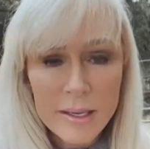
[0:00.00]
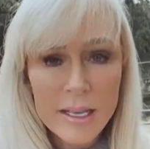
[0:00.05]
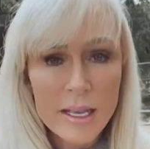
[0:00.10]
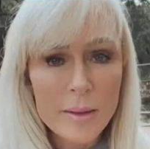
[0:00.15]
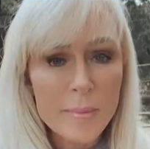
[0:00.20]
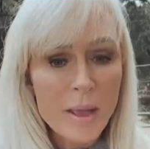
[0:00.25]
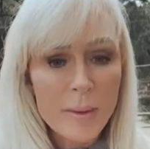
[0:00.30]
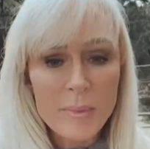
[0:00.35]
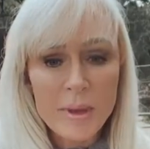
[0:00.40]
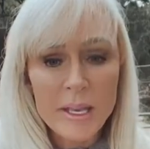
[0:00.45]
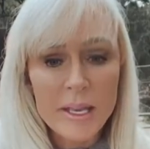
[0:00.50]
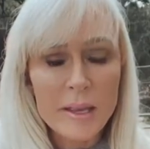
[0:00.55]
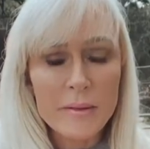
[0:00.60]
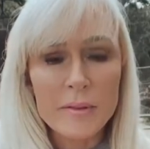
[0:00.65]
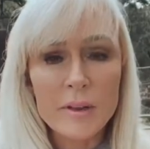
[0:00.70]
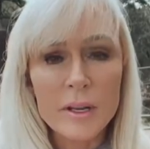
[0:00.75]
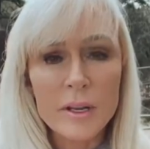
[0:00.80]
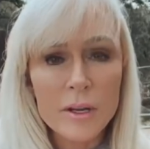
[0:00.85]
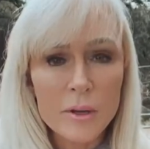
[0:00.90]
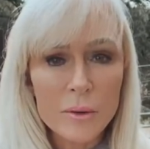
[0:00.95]
He
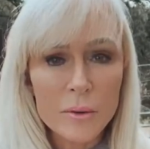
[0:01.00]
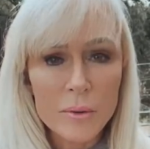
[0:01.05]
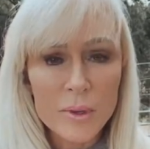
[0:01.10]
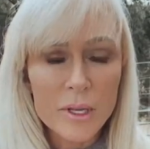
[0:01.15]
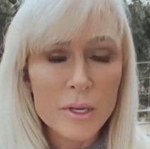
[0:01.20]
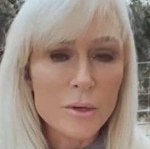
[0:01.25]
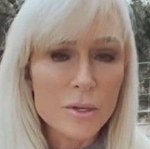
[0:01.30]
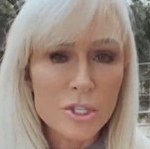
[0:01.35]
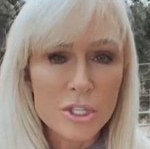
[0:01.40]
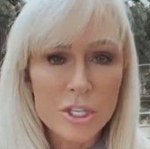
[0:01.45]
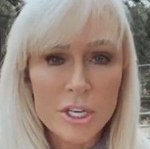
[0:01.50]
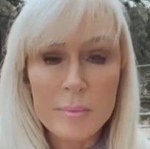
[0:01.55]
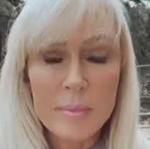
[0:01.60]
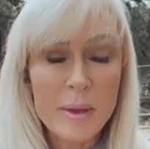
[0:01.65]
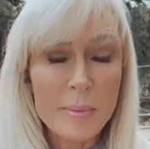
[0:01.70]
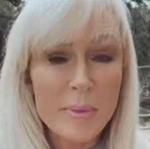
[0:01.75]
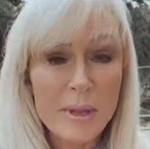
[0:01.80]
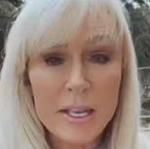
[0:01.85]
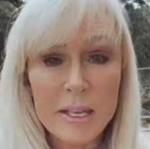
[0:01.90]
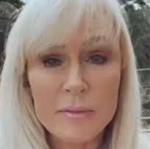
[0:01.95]
or she
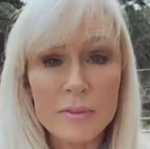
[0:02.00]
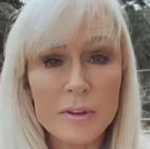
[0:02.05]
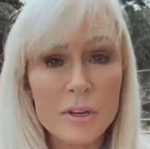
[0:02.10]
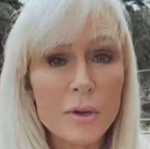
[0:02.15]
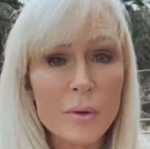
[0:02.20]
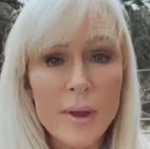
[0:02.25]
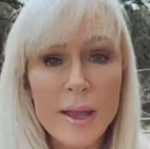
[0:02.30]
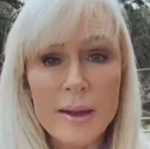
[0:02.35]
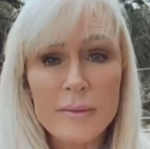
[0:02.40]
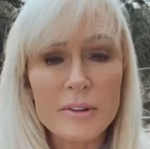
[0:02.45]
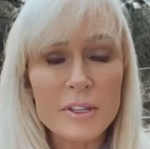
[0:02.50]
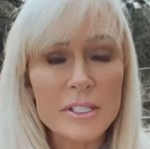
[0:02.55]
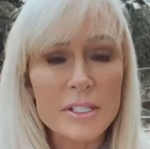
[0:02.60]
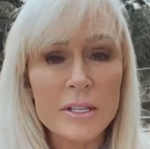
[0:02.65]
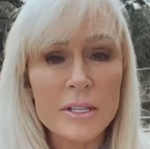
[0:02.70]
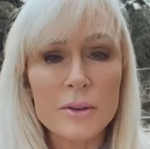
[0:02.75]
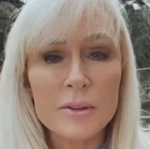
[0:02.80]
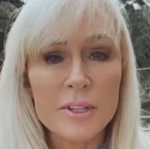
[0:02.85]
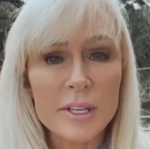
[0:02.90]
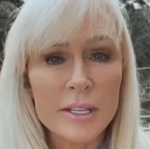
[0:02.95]
may be giving you every
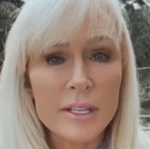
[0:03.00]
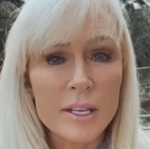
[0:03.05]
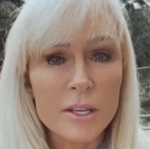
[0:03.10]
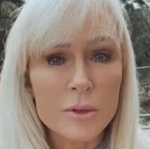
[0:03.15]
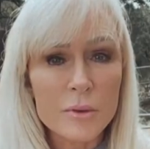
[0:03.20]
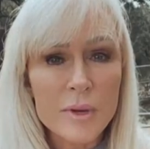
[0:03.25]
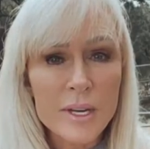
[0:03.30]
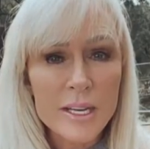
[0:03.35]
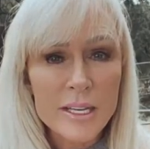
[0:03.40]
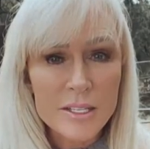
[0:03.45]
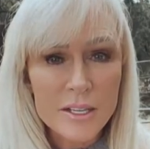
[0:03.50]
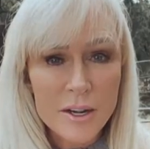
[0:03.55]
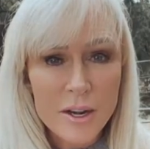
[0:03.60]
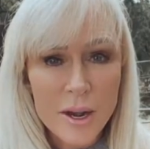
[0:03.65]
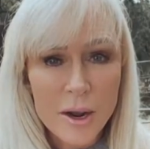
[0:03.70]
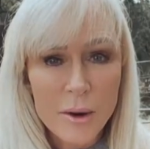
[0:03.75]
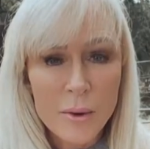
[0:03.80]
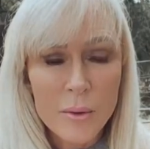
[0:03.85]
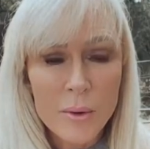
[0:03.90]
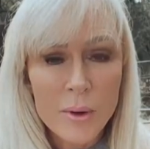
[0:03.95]
single thing that you need to
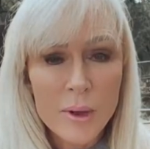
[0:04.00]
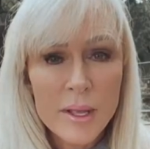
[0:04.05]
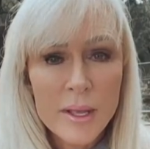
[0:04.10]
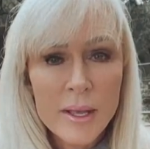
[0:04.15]
know